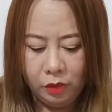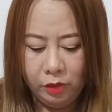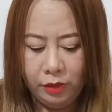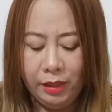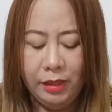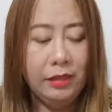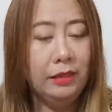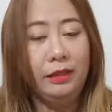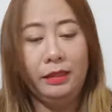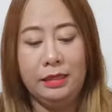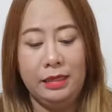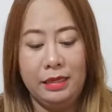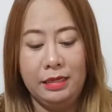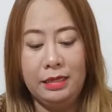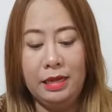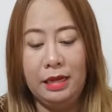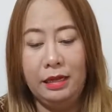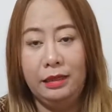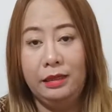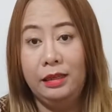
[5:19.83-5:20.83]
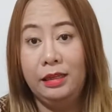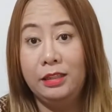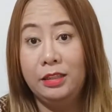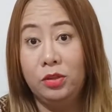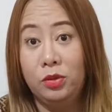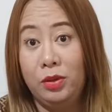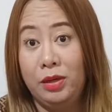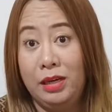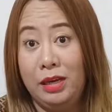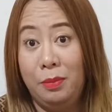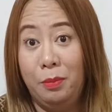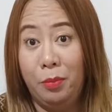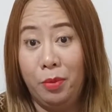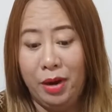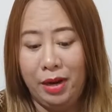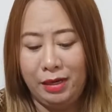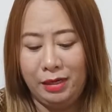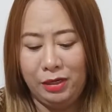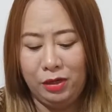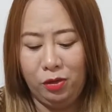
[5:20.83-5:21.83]
you can see that it's really a
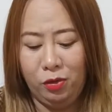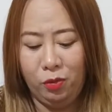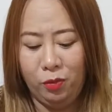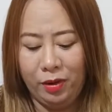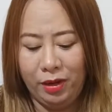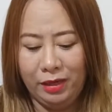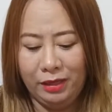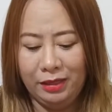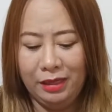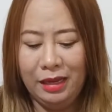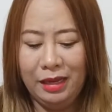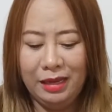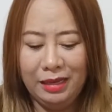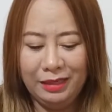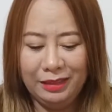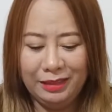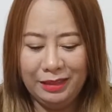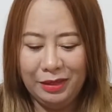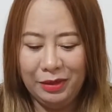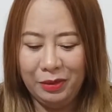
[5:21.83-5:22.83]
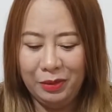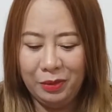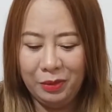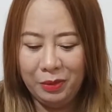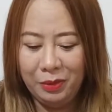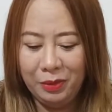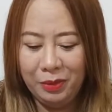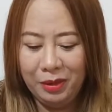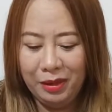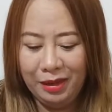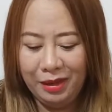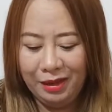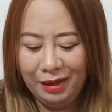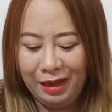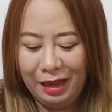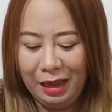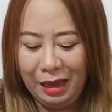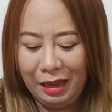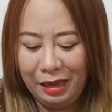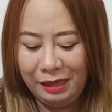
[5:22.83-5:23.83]
brand new one. So
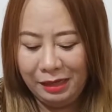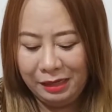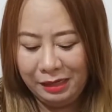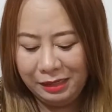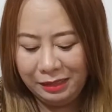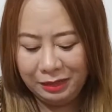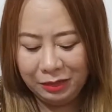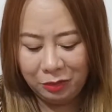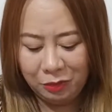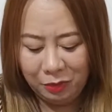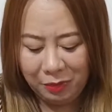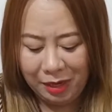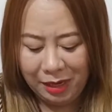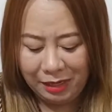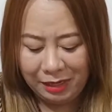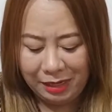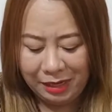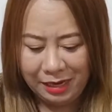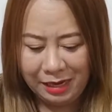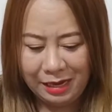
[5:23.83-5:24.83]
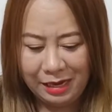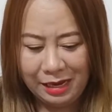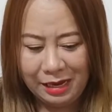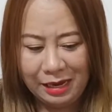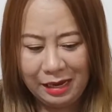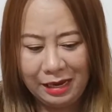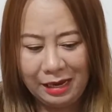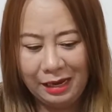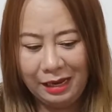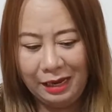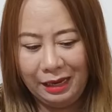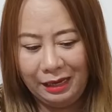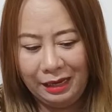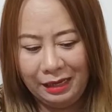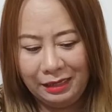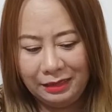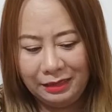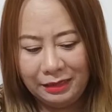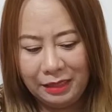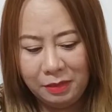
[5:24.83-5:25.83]
it's ready.
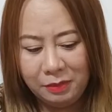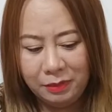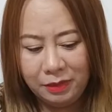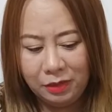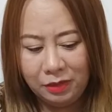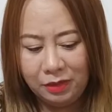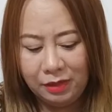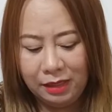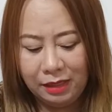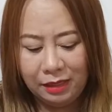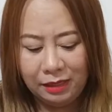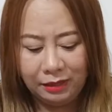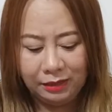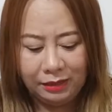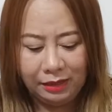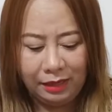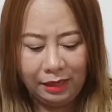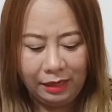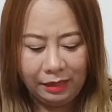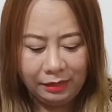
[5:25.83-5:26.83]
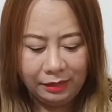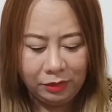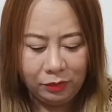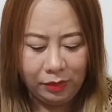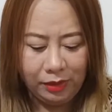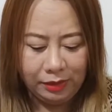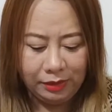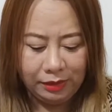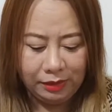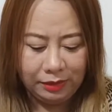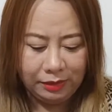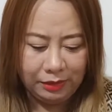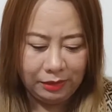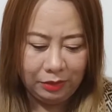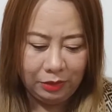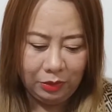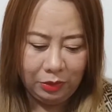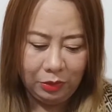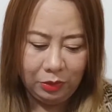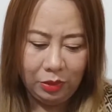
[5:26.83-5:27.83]
Yeah, Samsung Galaxy
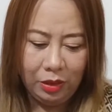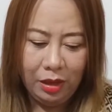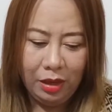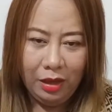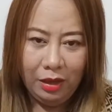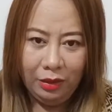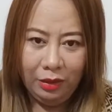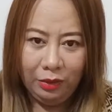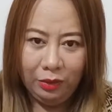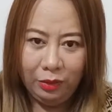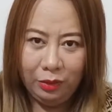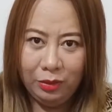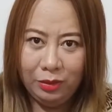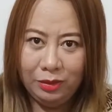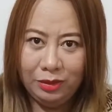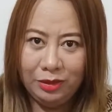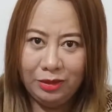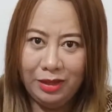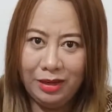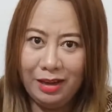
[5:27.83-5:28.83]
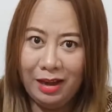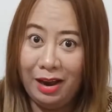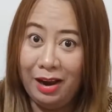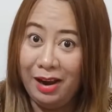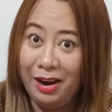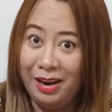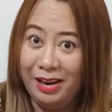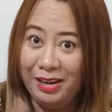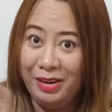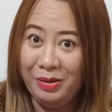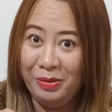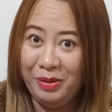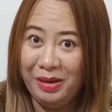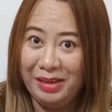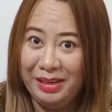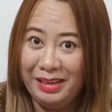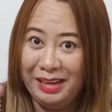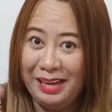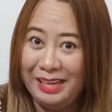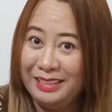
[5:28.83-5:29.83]
S22 Ultra. Are you
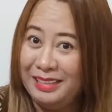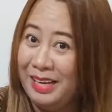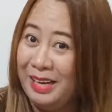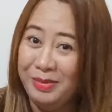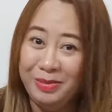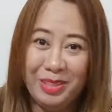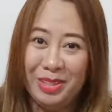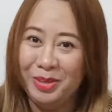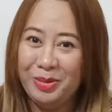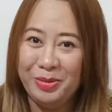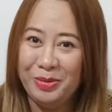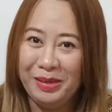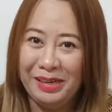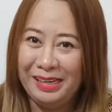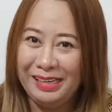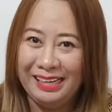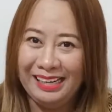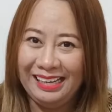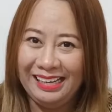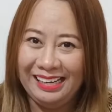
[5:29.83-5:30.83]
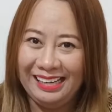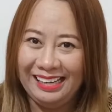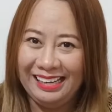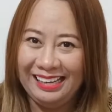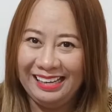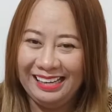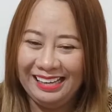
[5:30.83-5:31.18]
ready, guys? I'm so ready.